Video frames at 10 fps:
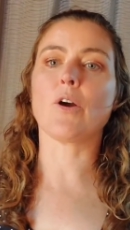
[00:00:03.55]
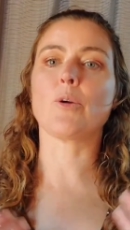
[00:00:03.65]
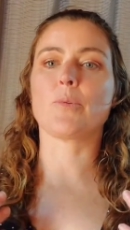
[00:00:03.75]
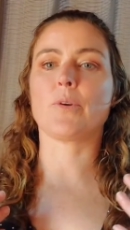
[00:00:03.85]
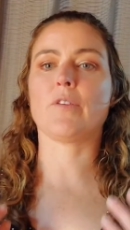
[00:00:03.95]
I
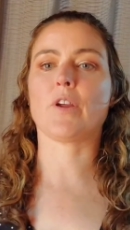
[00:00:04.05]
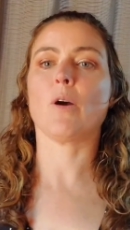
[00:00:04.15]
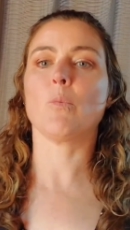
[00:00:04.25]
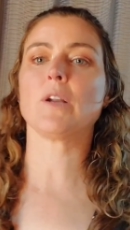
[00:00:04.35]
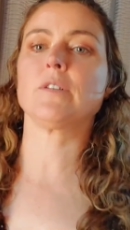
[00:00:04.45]
hope you're having
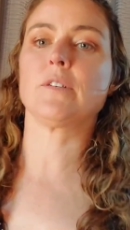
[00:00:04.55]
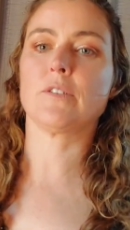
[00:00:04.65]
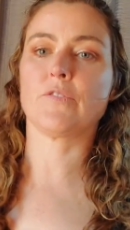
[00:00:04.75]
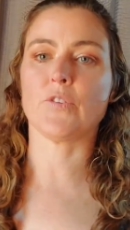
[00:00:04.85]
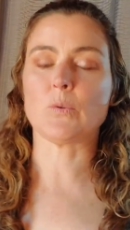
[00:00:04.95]
a
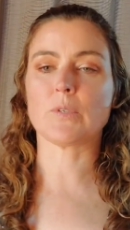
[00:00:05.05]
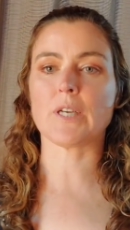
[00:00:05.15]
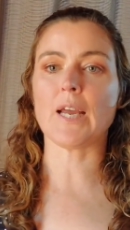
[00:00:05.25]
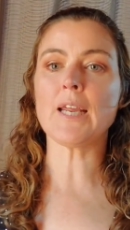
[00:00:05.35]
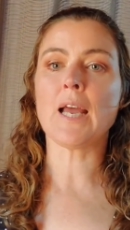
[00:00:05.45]
wonderful
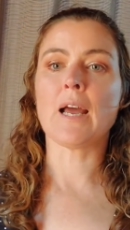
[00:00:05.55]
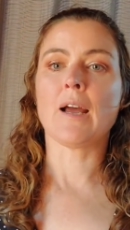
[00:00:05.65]
day.